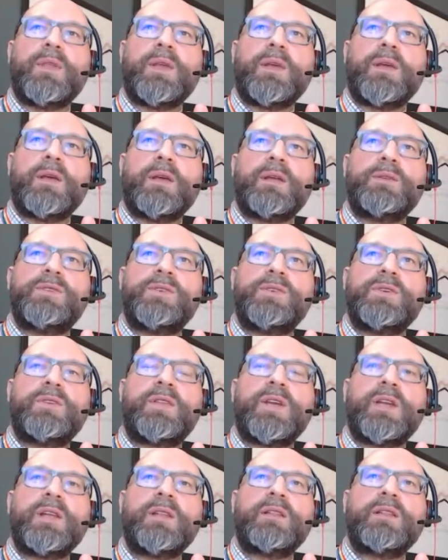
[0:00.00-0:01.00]
Do you
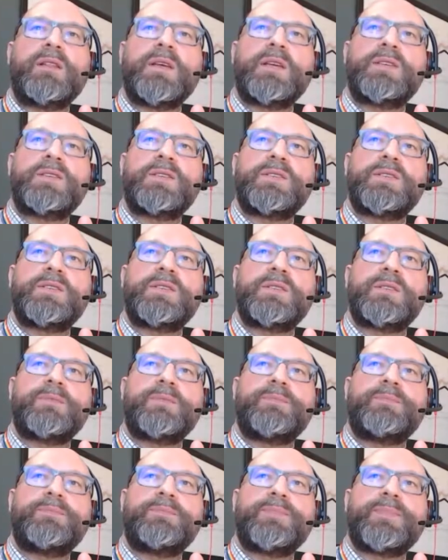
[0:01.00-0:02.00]
think this
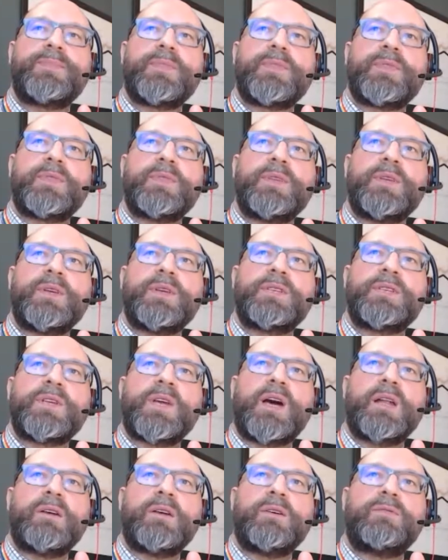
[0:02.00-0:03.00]
kind
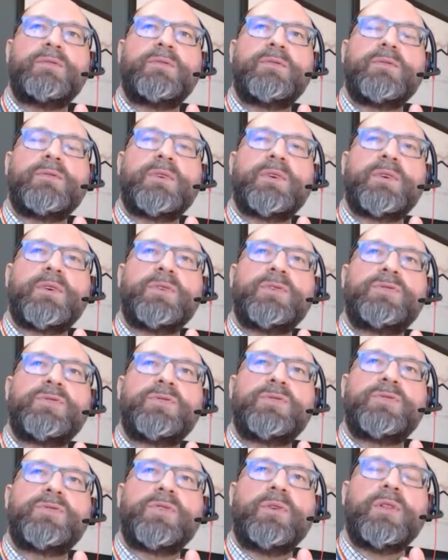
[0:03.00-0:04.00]
of
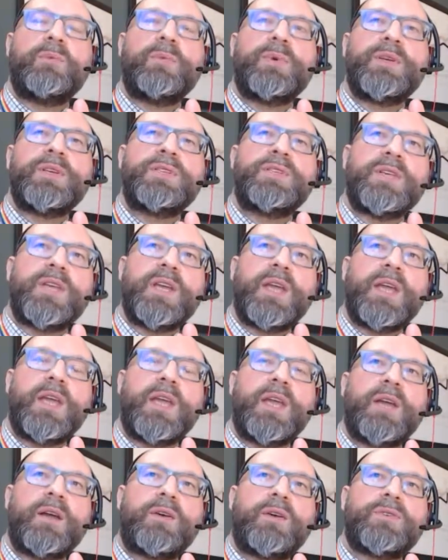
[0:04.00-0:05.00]
control that we see
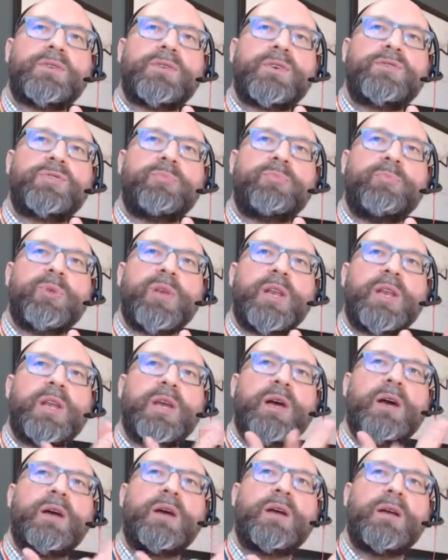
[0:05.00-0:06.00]
on social media
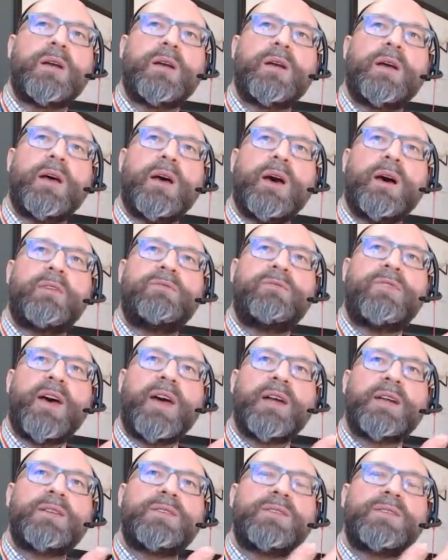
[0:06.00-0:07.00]

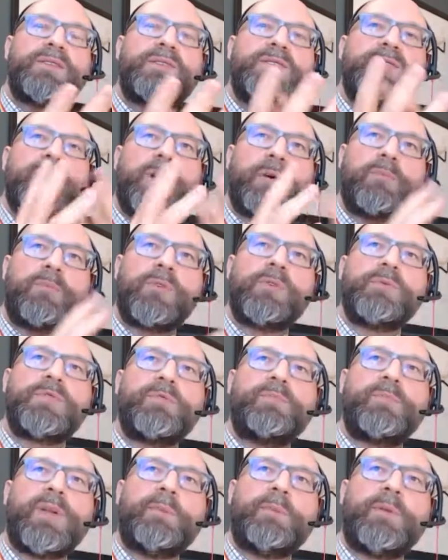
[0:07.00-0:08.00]
affects some groups of
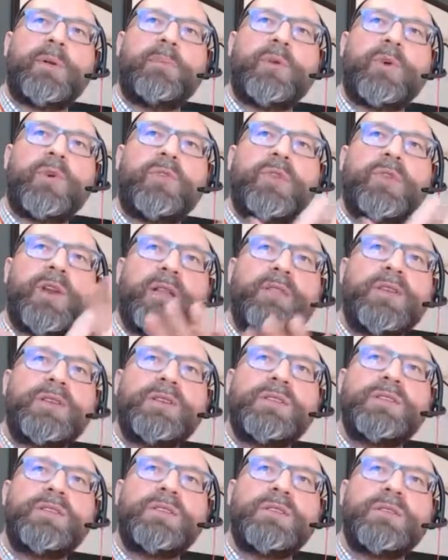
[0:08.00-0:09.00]
people more than
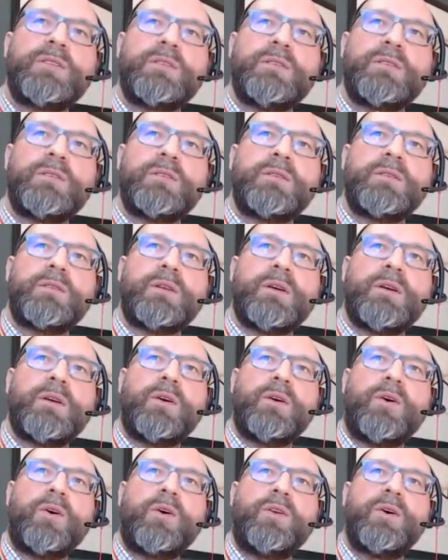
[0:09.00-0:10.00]
others?
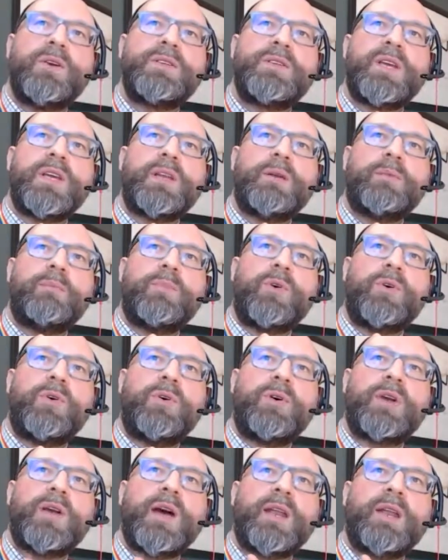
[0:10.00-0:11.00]
Or is it more
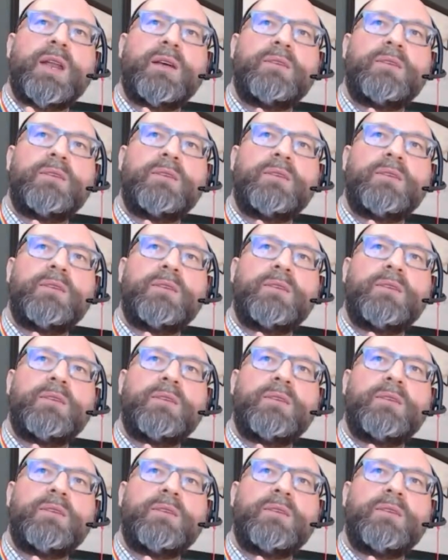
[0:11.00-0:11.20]
kind of,